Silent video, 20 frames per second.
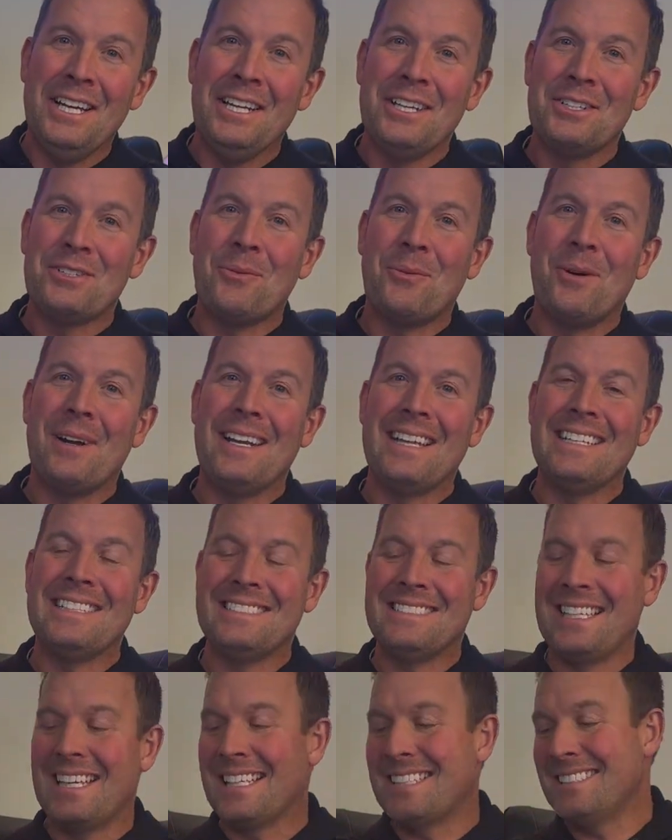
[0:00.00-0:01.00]

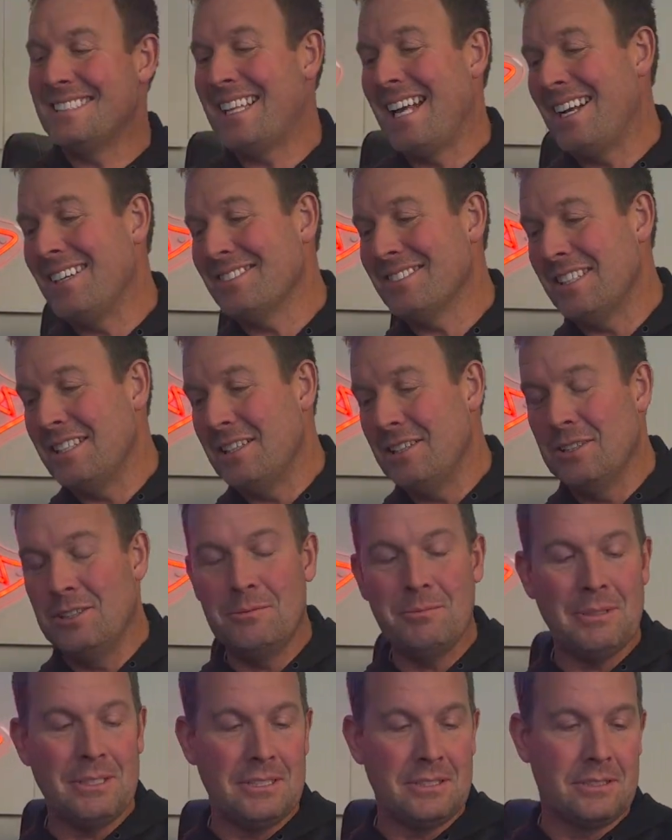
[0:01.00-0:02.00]
26,000
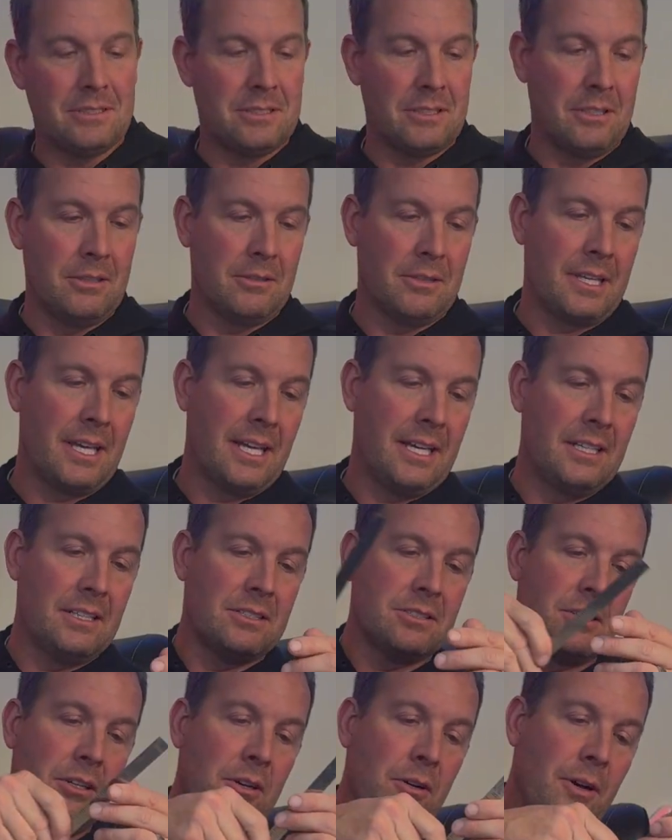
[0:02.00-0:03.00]
lumens. Okay,
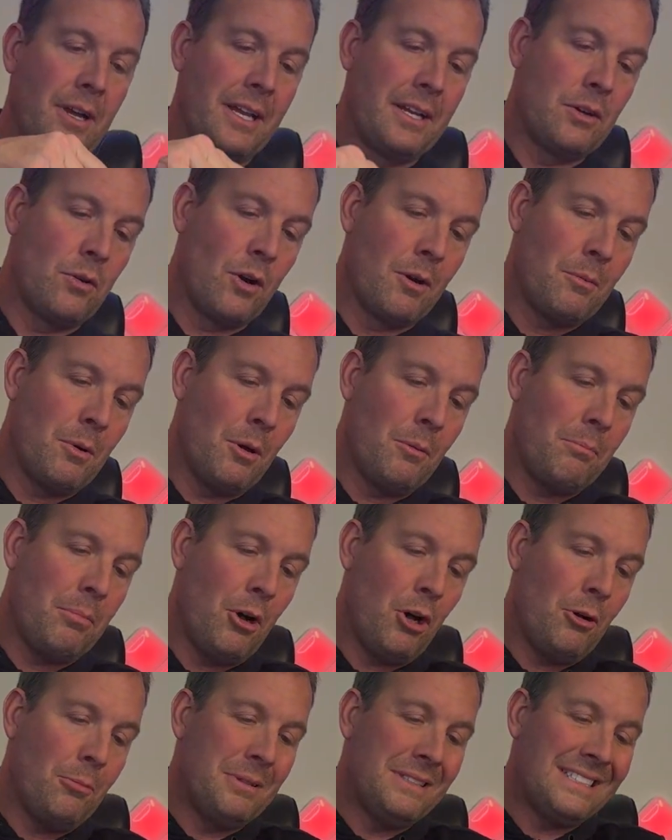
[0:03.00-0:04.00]
so a normal
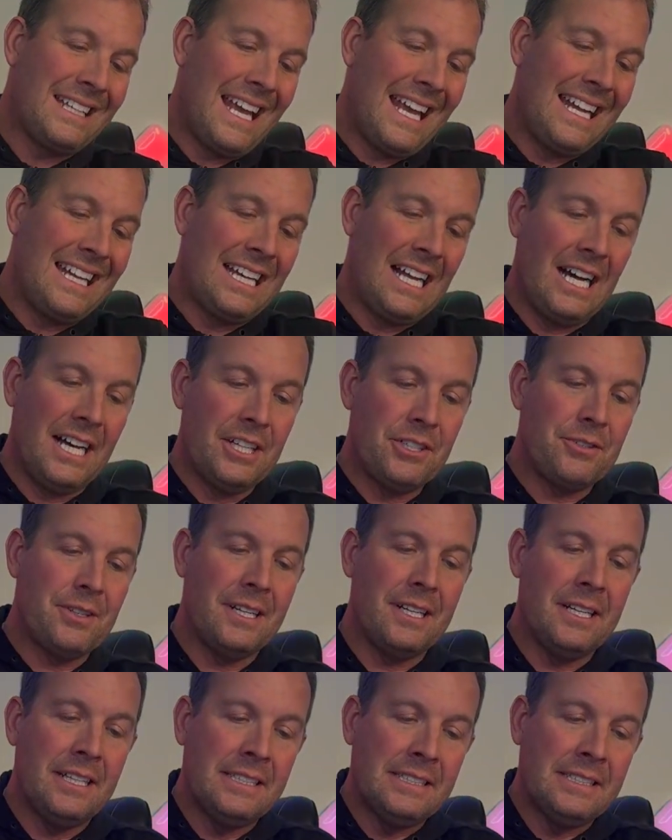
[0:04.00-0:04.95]
bulb is 800.